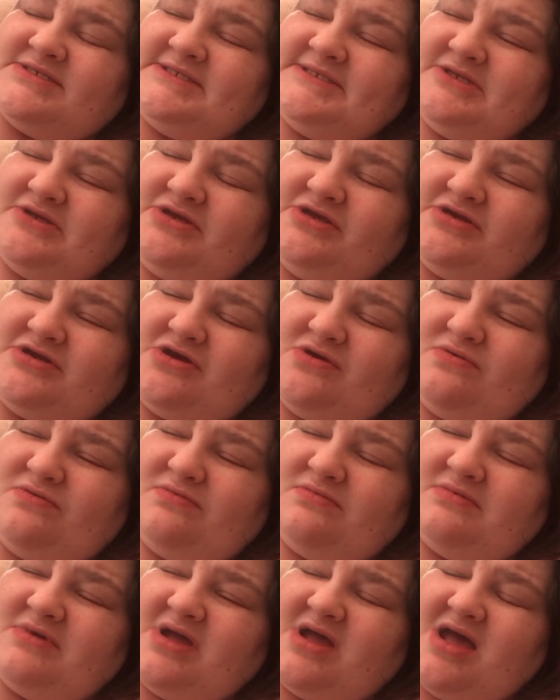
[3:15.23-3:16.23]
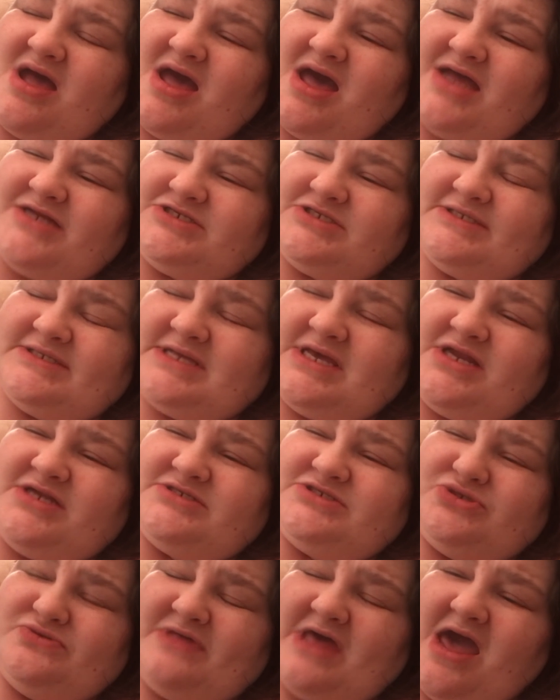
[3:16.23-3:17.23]
So you know, I just gotta
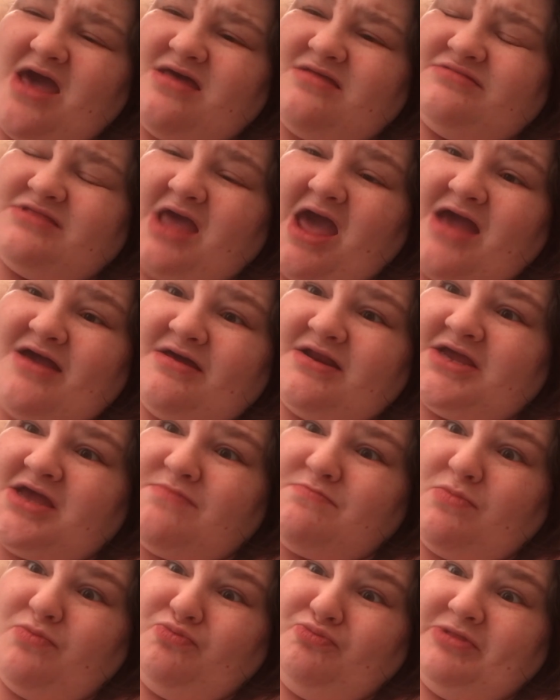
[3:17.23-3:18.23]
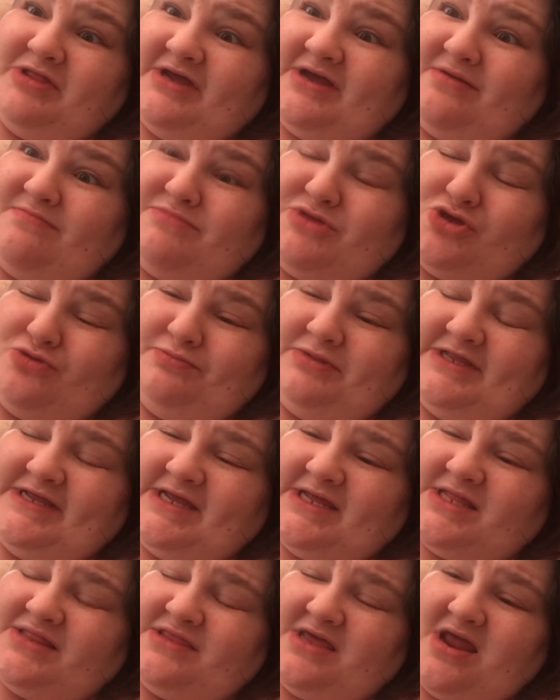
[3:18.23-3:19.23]
do that, and I gotta come up with, like, a meal
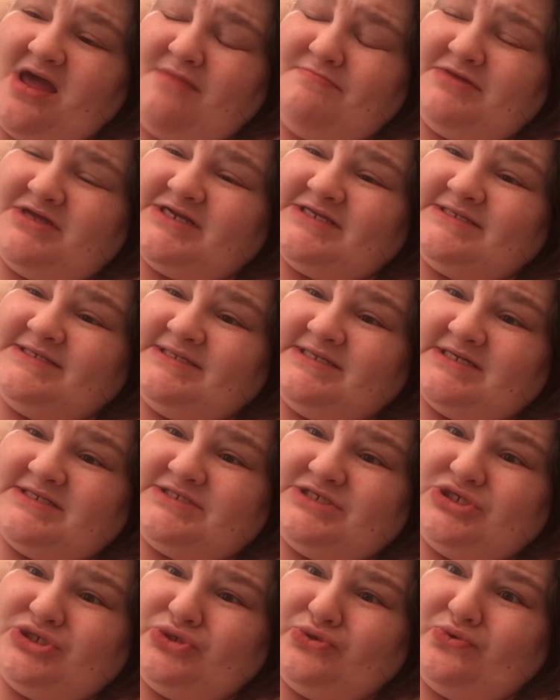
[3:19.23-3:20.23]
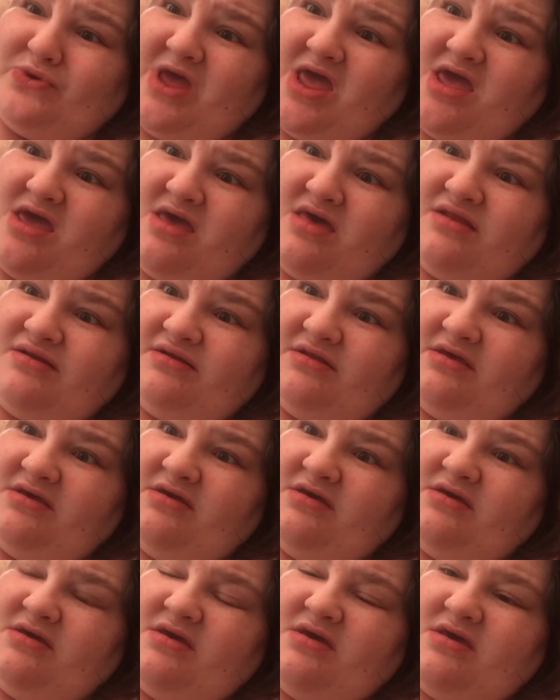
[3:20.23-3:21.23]
plan that I'm gonna stick to, and
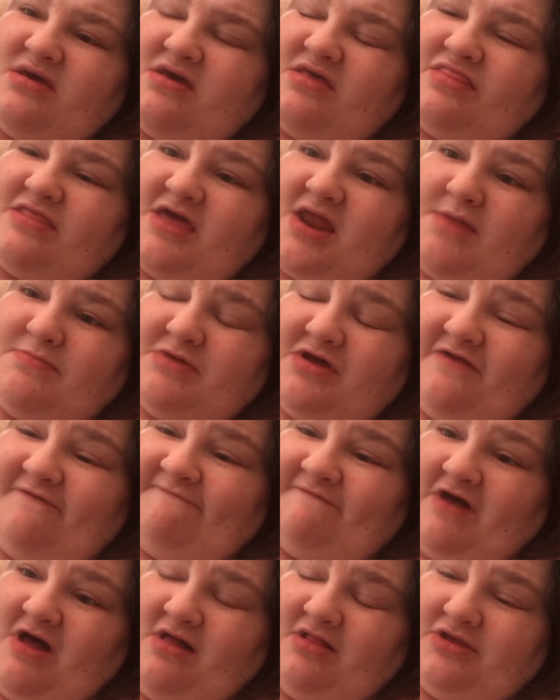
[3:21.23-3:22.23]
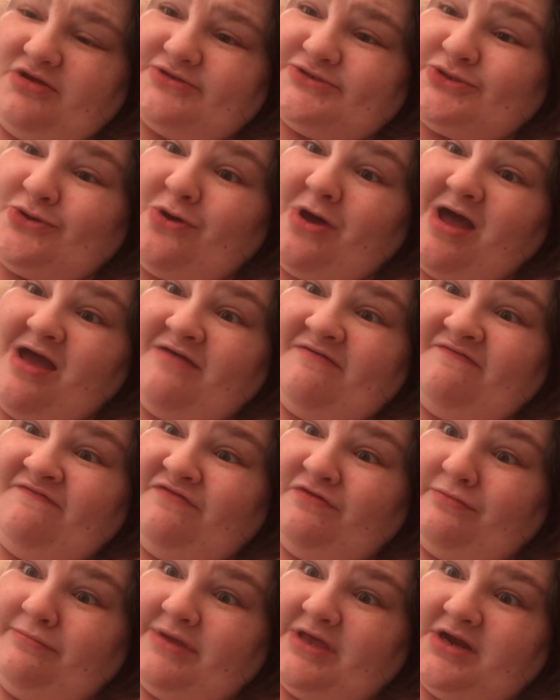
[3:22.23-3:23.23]
that I'm gonna follow so I
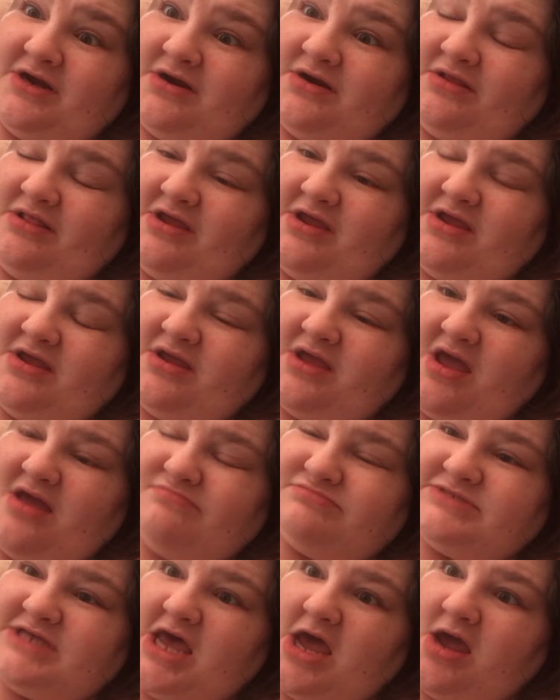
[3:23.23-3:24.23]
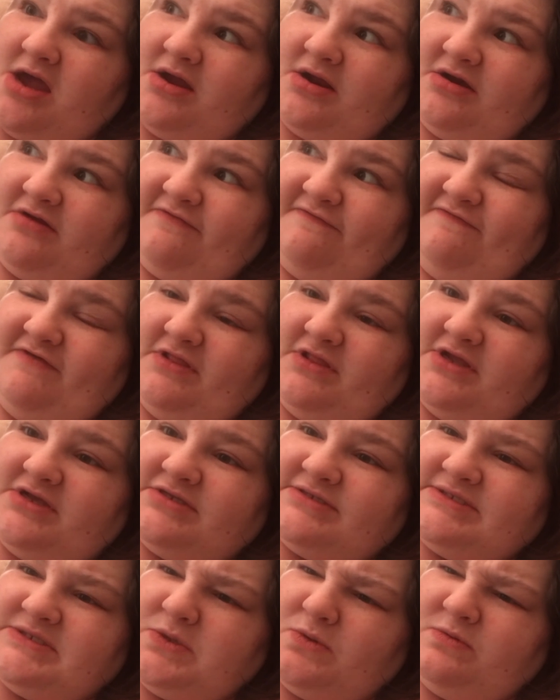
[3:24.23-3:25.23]
feel better. Like, I'm tired of feeling
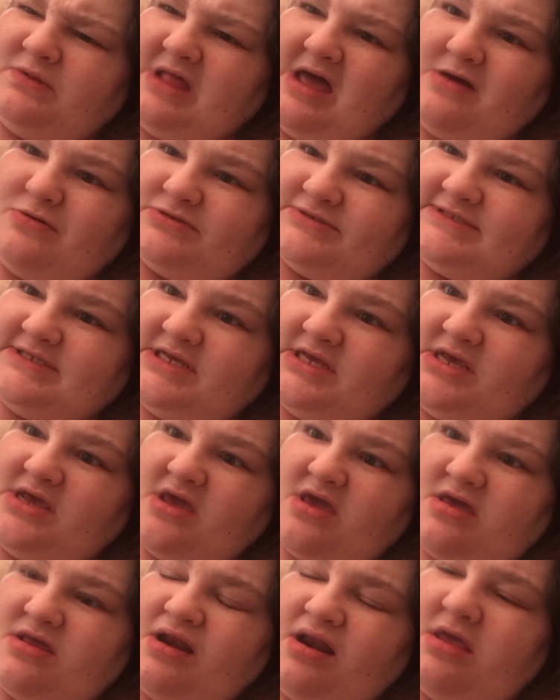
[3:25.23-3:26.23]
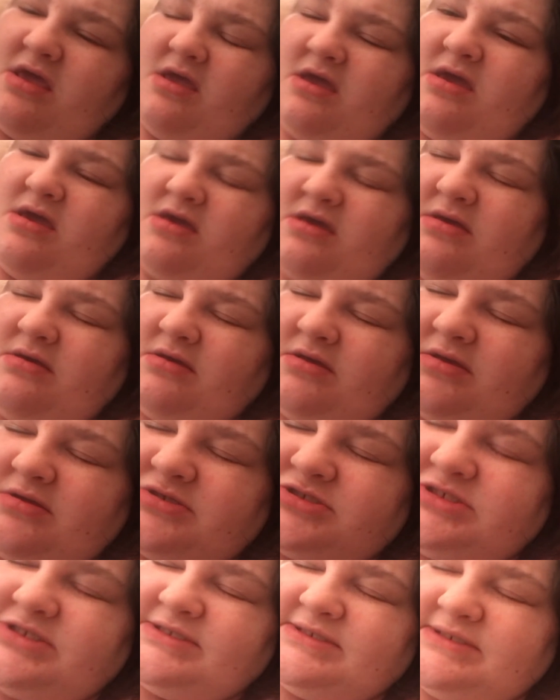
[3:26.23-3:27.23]
so lousy and
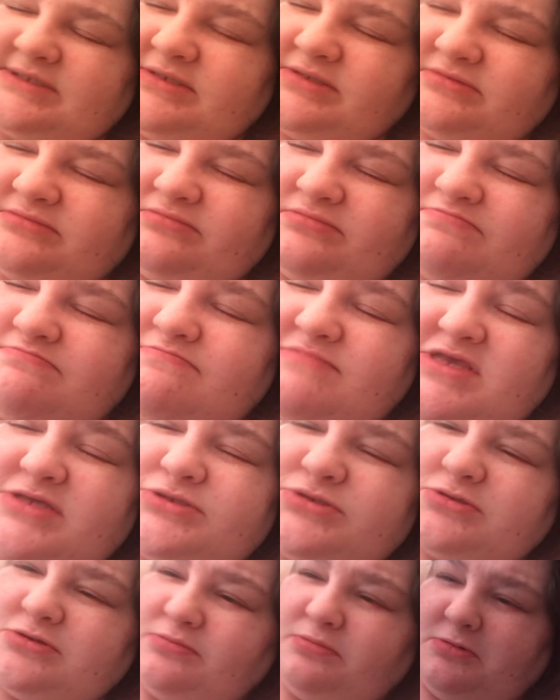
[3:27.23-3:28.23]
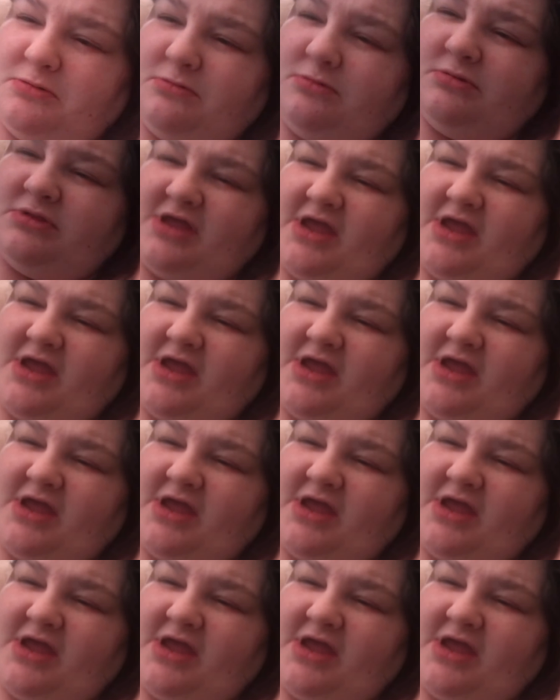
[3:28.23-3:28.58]
just miserable.